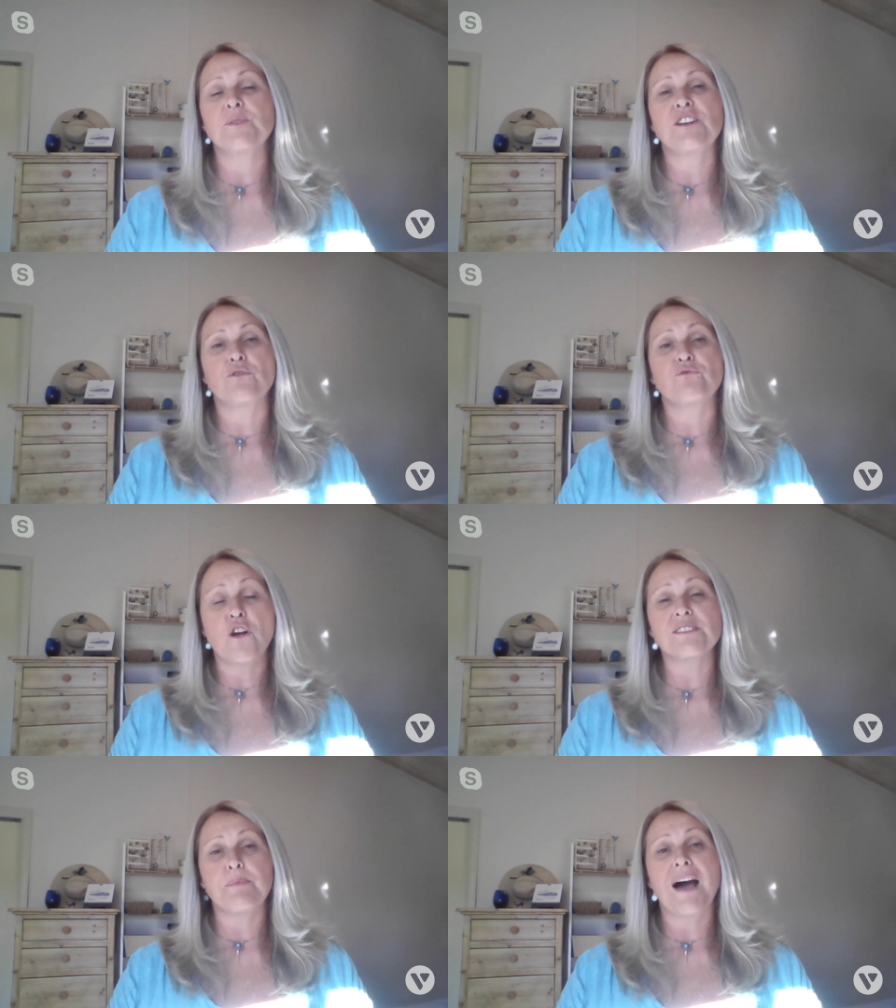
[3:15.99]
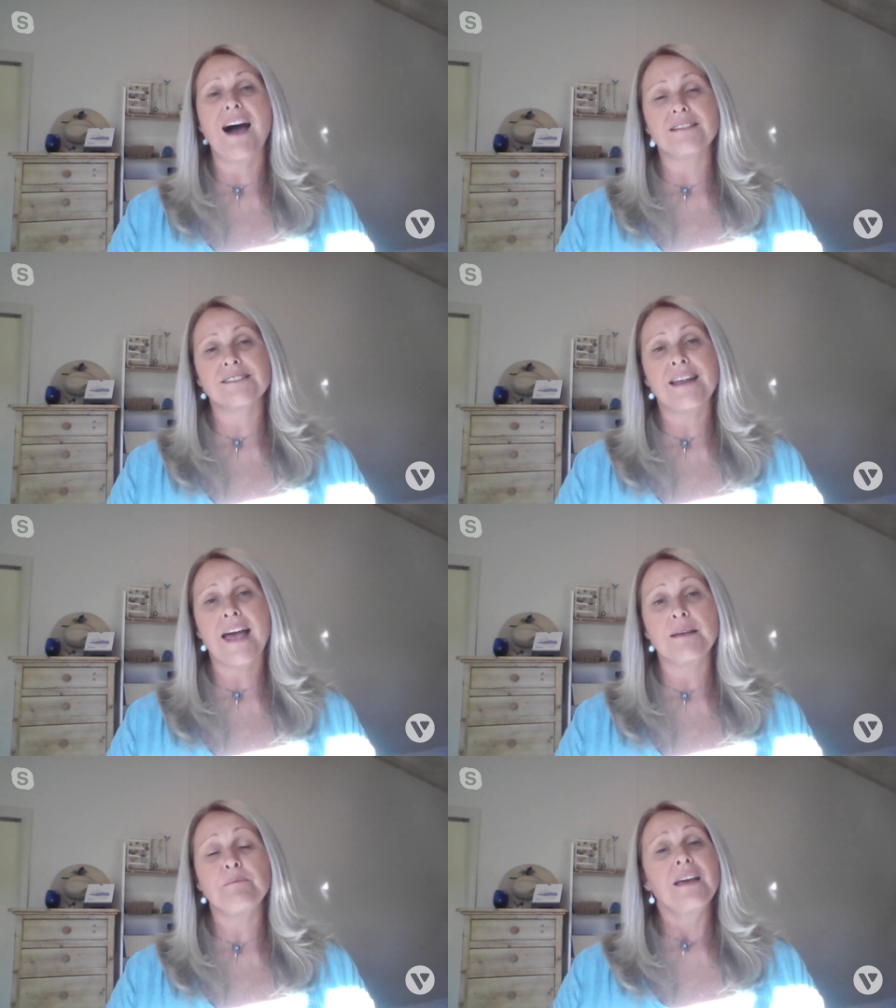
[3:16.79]
We know Rosa Parks'
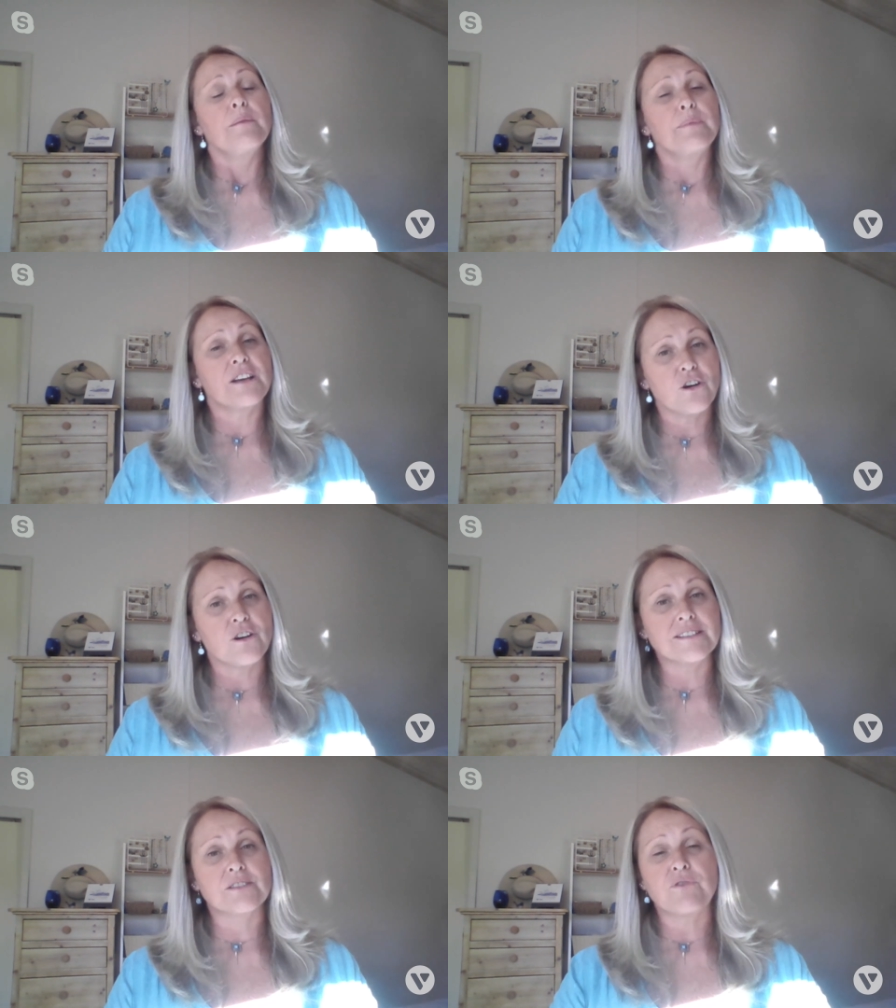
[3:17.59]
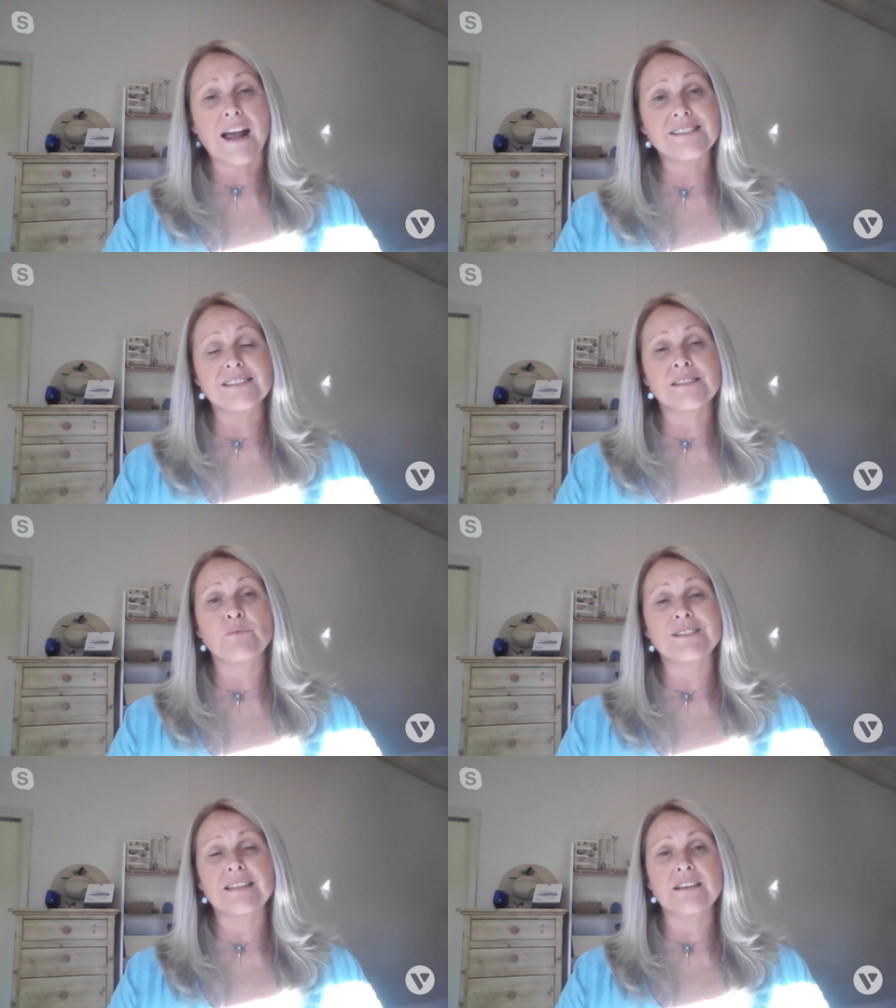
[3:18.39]
name because
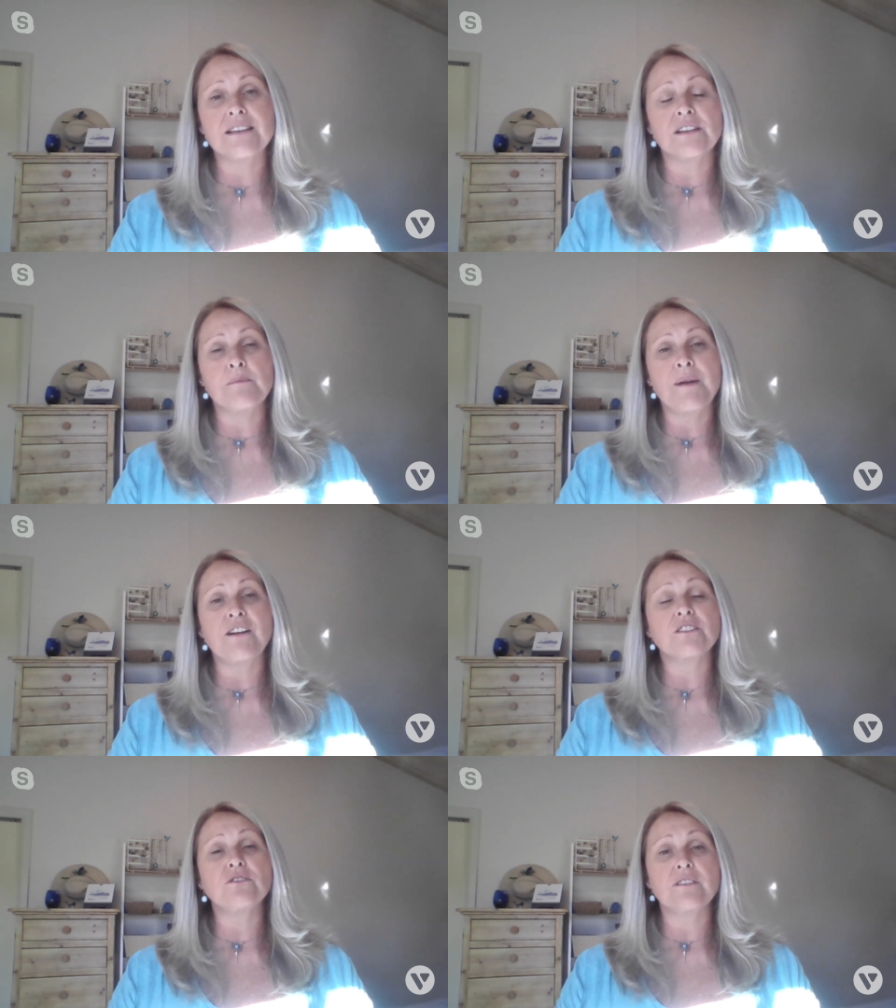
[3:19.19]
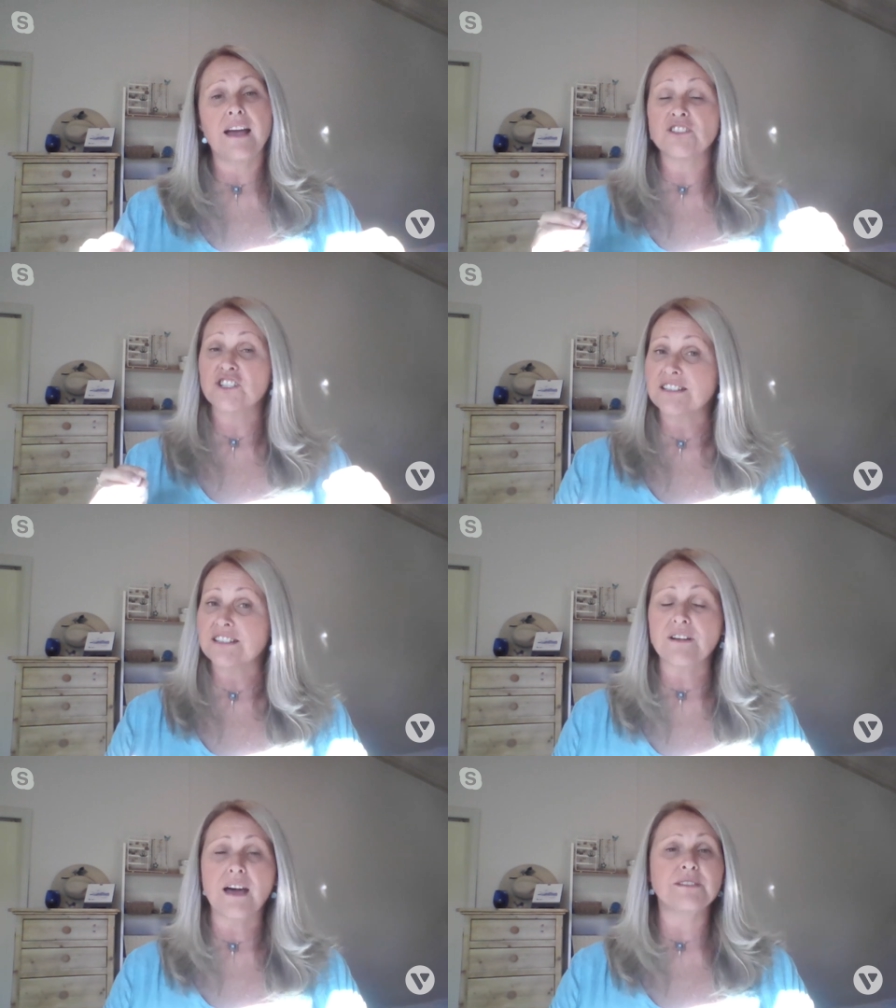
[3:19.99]
racism was legal in America and she
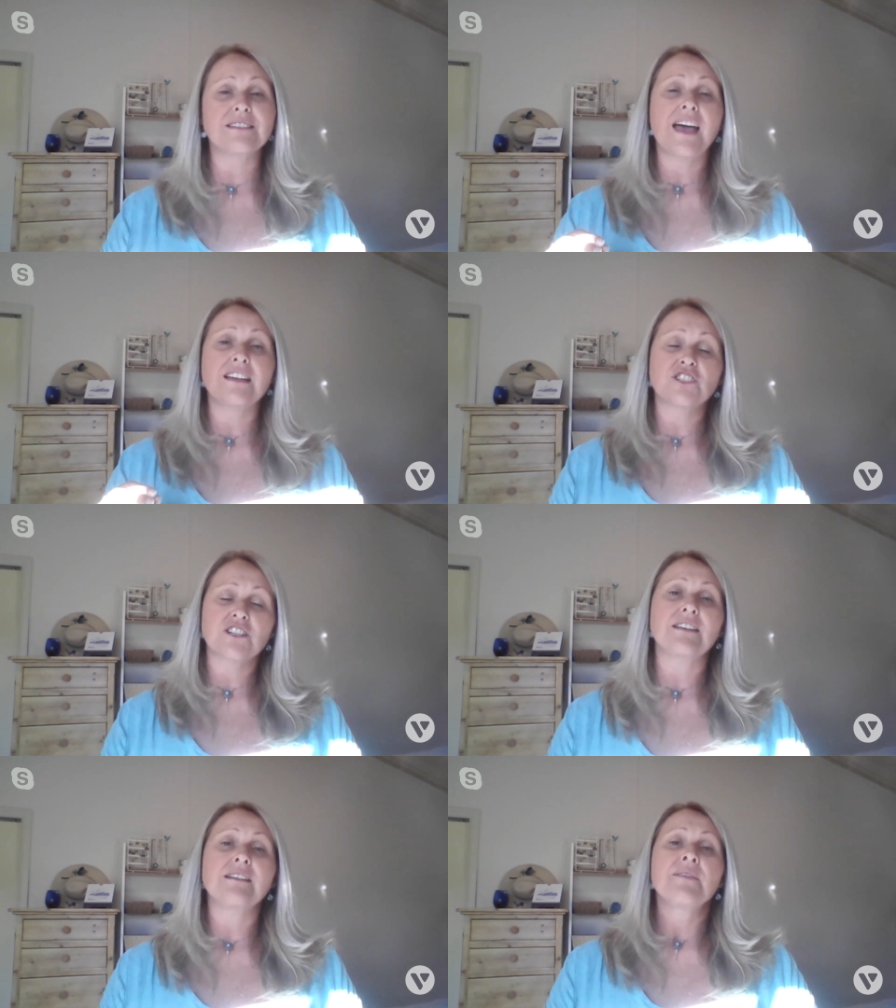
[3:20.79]
stood up to that. She